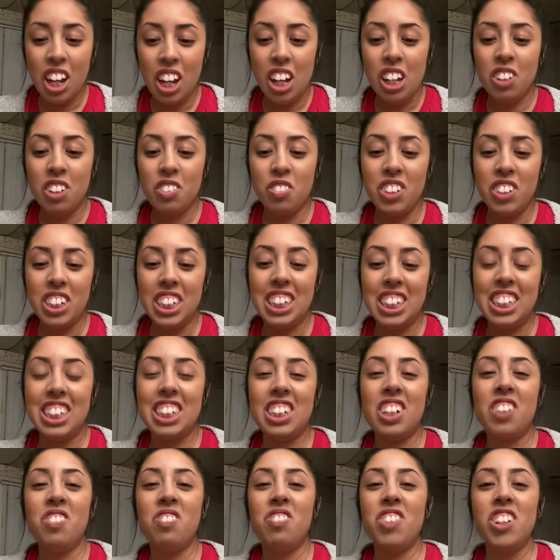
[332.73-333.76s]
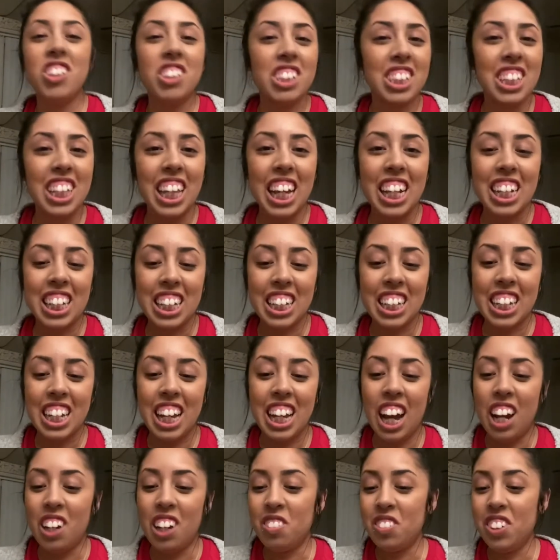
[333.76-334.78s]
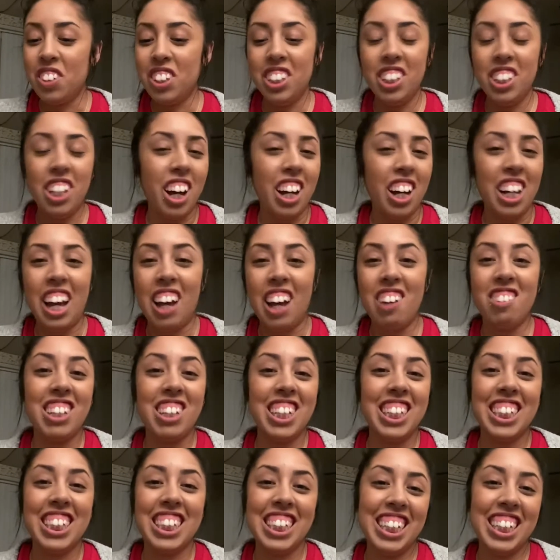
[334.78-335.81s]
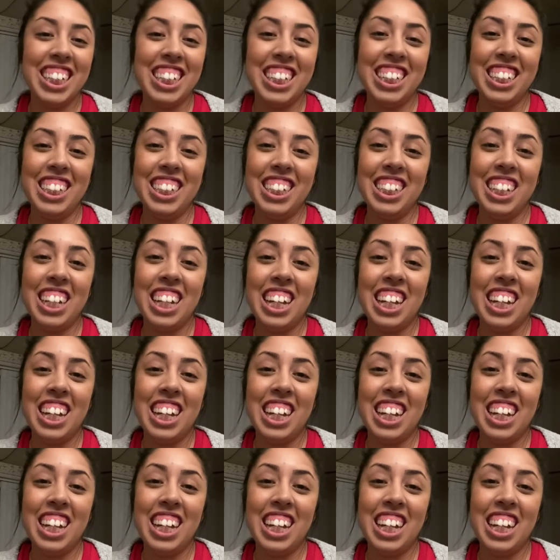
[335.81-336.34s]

which most likely I will not have these in